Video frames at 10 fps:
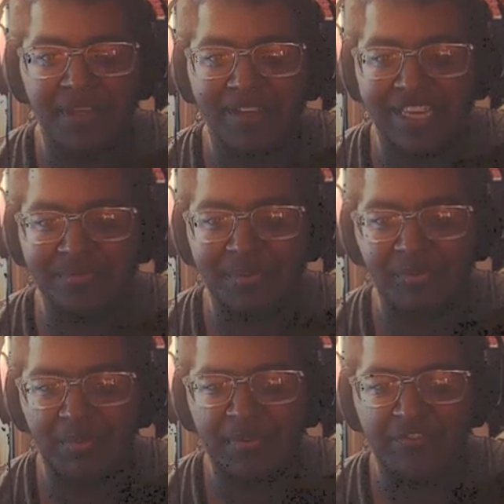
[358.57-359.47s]
I guess we're
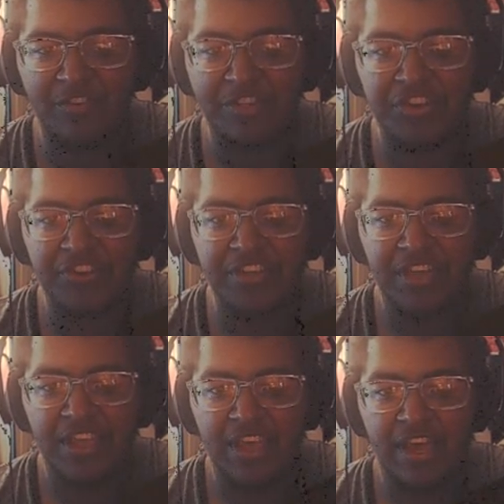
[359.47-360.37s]
prepping for the journey.
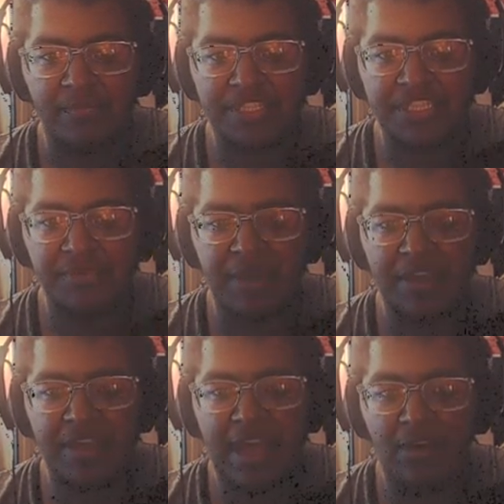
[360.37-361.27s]
Um, is this the
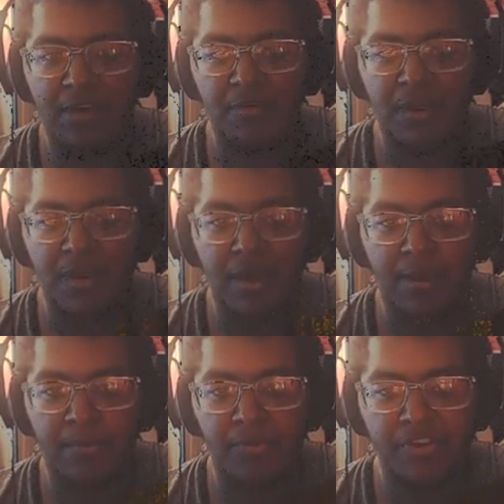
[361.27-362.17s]
way out? Uh,
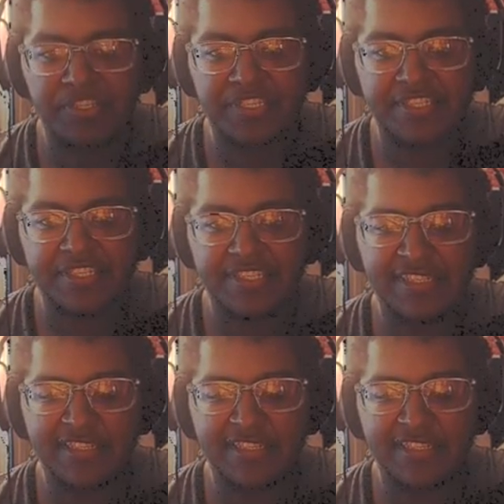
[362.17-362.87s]
Boris. I'm not